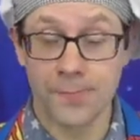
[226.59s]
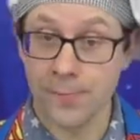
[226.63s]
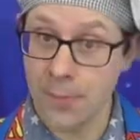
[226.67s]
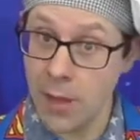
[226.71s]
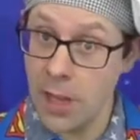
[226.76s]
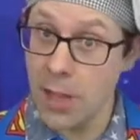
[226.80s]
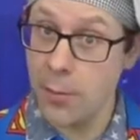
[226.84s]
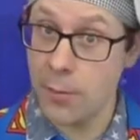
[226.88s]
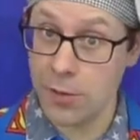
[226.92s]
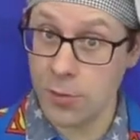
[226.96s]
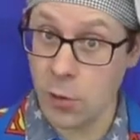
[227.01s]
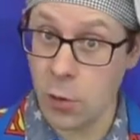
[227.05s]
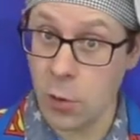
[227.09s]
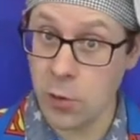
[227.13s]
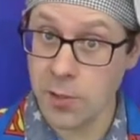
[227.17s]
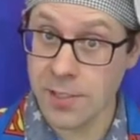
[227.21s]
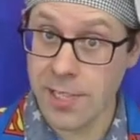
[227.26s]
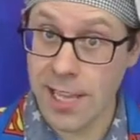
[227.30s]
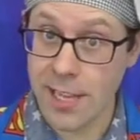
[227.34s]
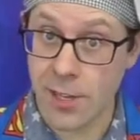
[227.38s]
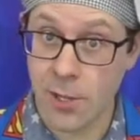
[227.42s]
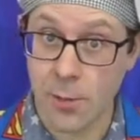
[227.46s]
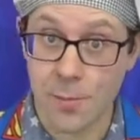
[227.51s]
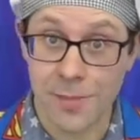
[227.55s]
But of course, that
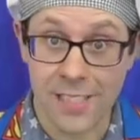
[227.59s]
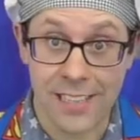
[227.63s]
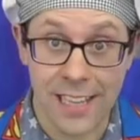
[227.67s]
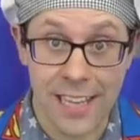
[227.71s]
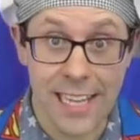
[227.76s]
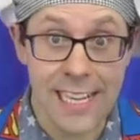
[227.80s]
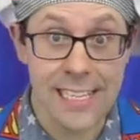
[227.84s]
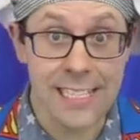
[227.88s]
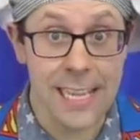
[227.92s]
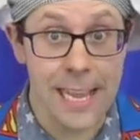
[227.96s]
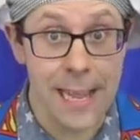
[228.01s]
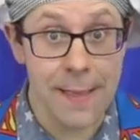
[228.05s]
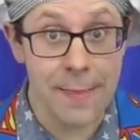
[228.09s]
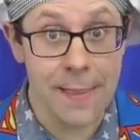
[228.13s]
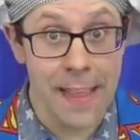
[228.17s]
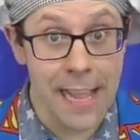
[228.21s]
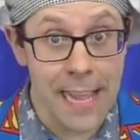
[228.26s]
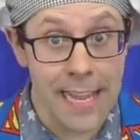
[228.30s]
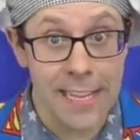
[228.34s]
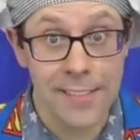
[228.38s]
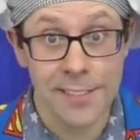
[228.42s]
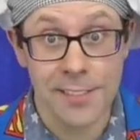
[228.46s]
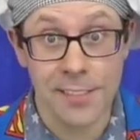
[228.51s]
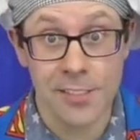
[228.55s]
comes later in the
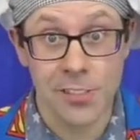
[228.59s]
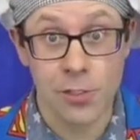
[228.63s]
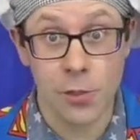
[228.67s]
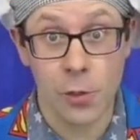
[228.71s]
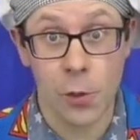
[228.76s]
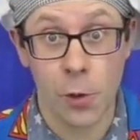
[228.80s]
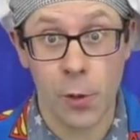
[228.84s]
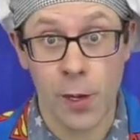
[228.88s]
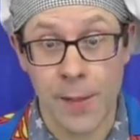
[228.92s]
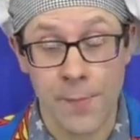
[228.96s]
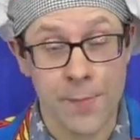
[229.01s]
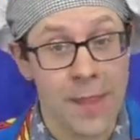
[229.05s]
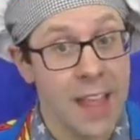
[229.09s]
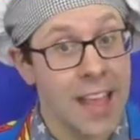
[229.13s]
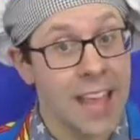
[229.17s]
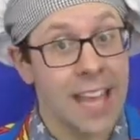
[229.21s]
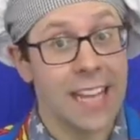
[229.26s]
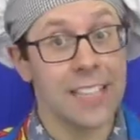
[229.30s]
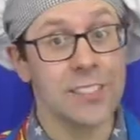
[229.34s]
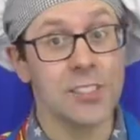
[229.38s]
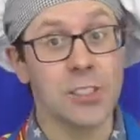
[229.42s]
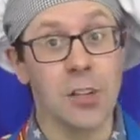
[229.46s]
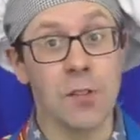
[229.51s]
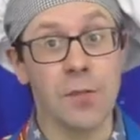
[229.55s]
Easter story. And
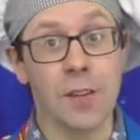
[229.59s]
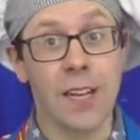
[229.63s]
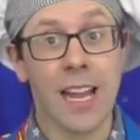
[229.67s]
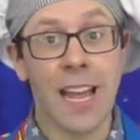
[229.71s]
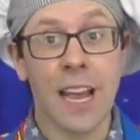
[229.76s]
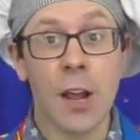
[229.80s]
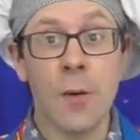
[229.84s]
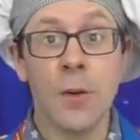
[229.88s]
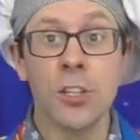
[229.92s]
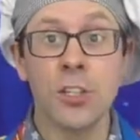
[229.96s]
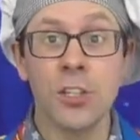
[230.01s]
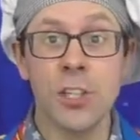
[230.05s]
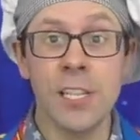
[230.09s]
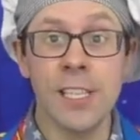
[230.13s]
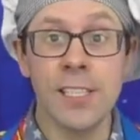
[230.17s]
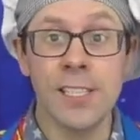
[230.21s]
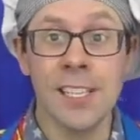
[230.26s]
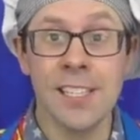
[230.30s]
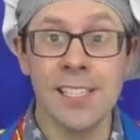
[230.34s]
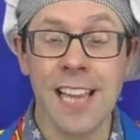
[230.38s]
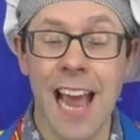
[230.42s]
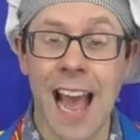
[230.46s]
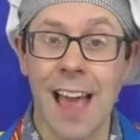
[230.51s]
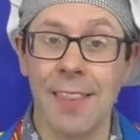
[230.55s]
so for now, Jesus
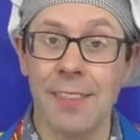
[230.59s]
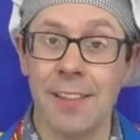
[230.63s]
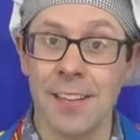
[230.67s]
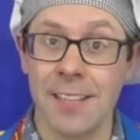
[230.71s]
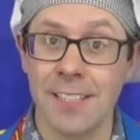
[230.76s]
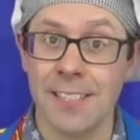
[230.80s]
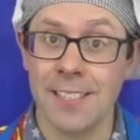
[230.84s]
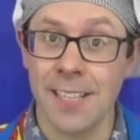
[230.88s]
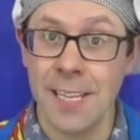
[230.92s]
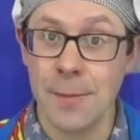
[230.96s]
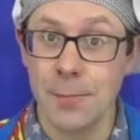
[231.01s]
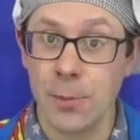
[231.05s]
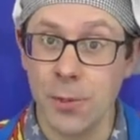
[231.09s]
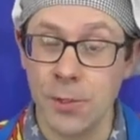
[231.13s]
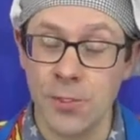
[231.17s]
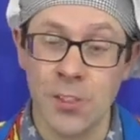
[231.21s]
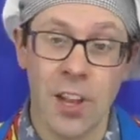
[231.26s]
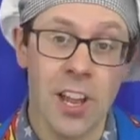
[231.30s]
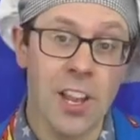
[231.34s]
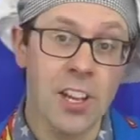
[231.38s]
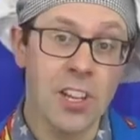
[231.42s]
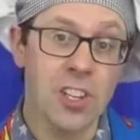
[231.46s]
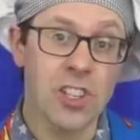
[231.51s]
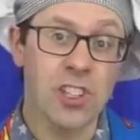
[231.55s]
and the disciples
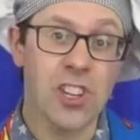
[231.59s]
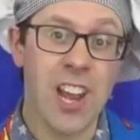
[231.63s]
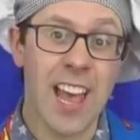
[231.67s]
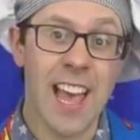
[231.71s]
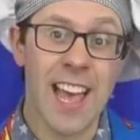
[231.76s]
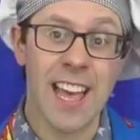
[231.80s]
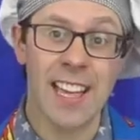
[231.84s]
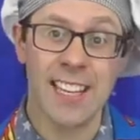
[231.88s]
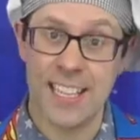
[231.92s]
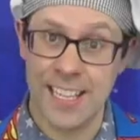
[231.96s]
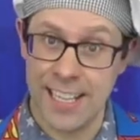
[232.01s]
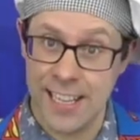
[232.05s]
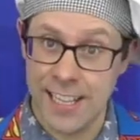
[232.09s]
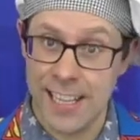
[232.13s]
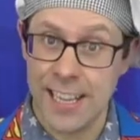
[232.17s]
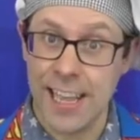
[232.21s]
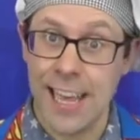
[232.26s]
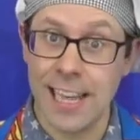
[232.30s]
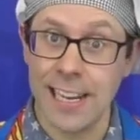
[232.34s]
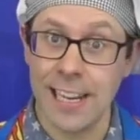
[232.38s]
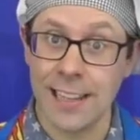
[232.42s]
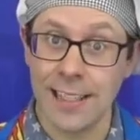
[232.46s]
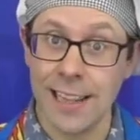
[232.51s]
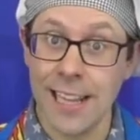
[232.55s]
shared in
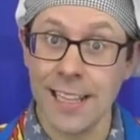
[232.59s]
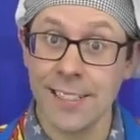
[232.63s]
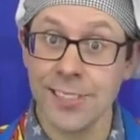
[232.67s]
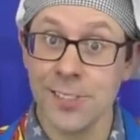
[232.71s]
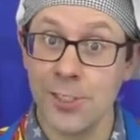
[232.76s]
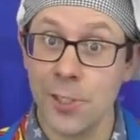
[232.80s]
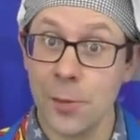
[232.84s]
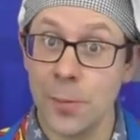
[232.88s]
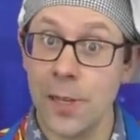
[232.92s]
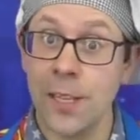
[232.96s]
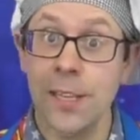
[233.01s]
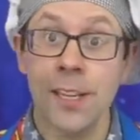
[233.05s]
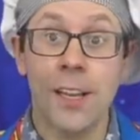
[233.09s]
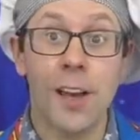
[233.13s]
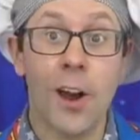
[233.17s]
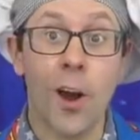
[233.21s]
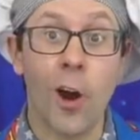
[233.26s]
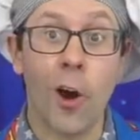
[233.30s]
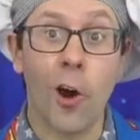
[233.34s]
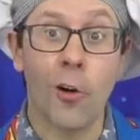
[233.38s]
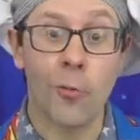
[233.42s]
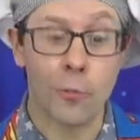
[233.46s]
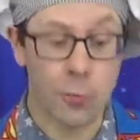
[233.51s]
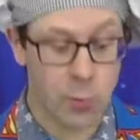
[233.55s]
a Last Supper
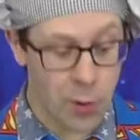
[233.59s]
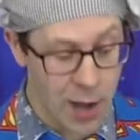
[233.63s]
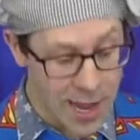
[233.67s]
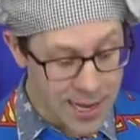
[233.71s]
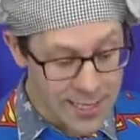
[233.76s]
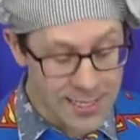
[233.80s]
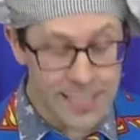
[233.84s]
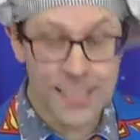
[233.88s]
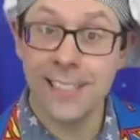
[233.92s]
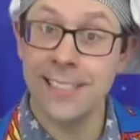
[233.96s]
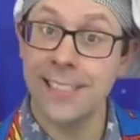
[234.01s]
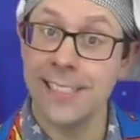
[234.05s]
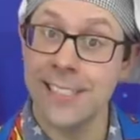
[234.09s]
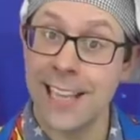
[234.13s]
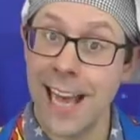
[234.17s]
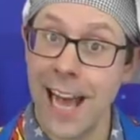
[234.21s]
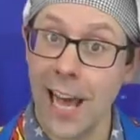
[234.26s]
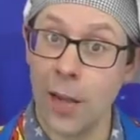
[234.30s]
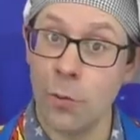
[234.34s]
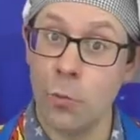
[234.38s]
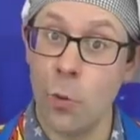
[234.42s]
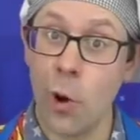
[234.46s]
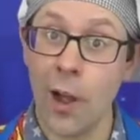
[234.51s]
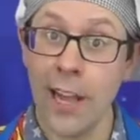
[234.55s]
of bread and
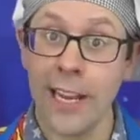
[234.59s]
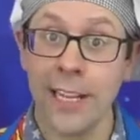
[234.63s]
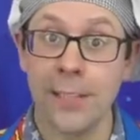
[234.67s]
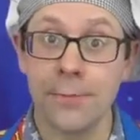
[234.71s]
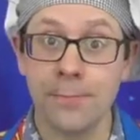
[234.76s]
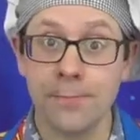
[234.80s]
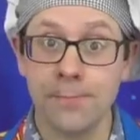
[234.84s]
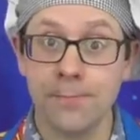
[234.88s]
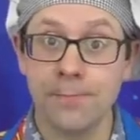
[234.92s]
wine.